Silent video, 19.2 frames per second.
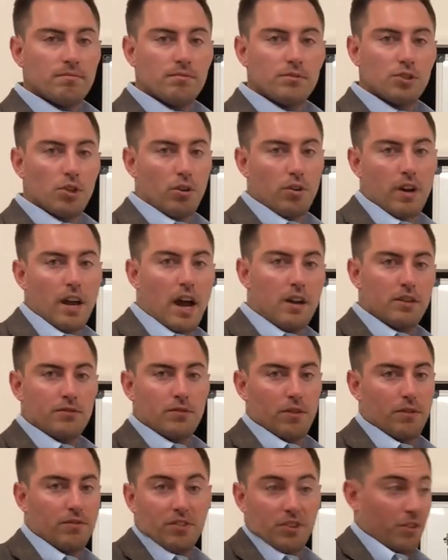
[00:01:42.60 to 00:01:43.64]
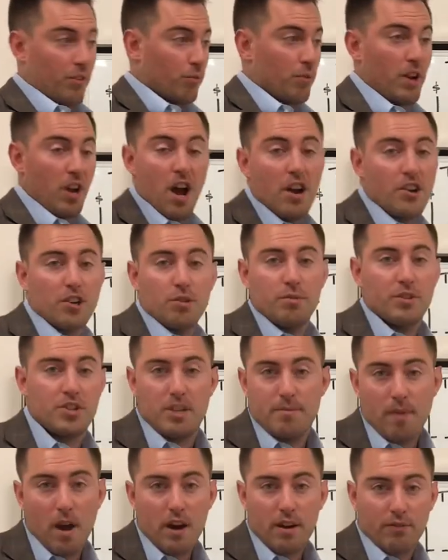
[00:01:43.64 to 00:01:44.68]
sold her house for $300 when
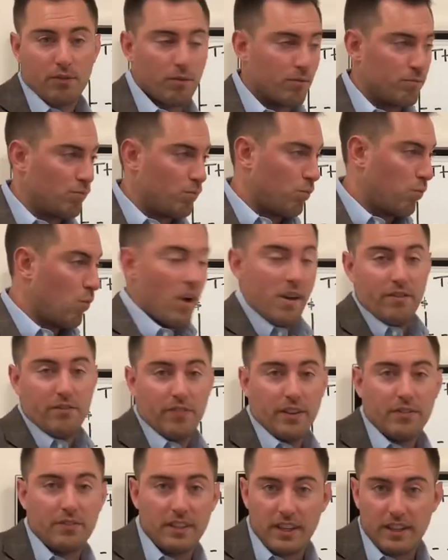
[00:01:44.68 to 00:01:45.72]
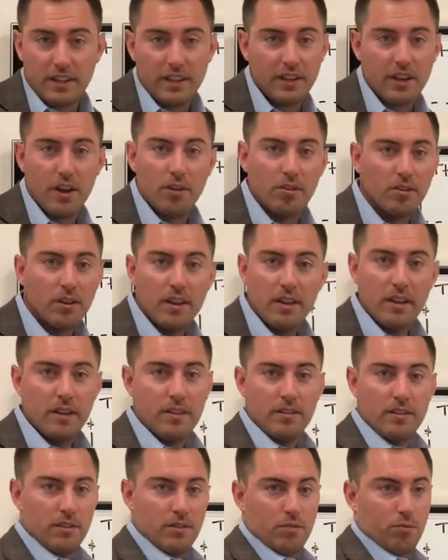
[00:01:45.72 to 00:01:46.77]
she bought it for $150,
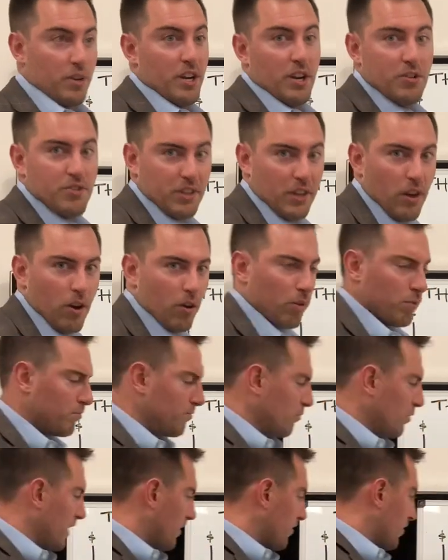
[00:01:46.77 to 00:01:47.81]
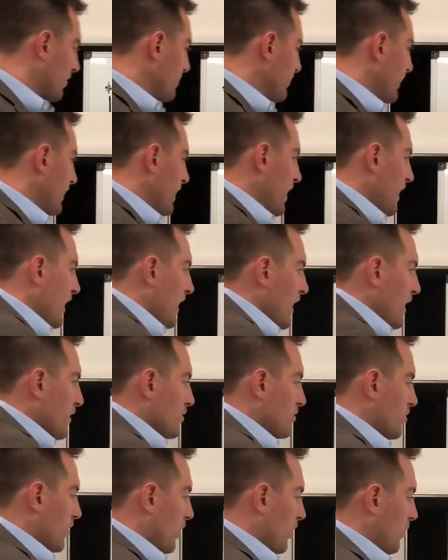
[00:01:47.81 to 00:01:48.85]
3 years ago or whatever.
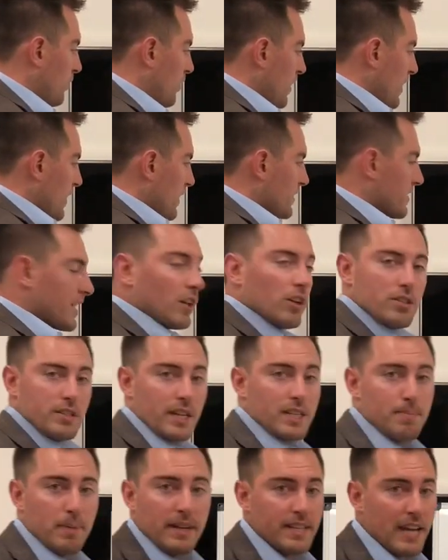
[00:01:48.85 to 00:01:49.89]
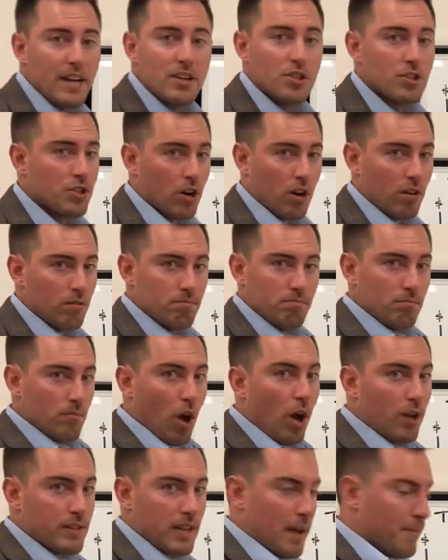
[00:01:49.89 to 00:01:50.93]
So sellers' expectations are
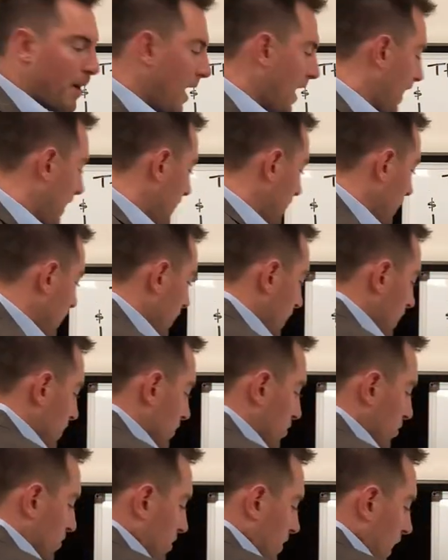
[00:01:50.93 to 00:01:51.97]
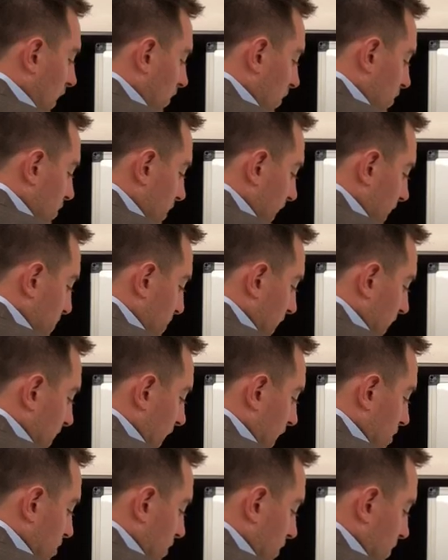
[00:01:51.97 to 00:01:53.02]
all-time high. So sellers'
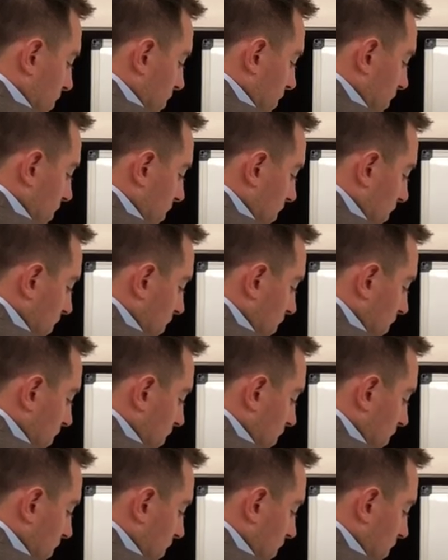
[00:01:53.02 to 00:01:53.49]
expectations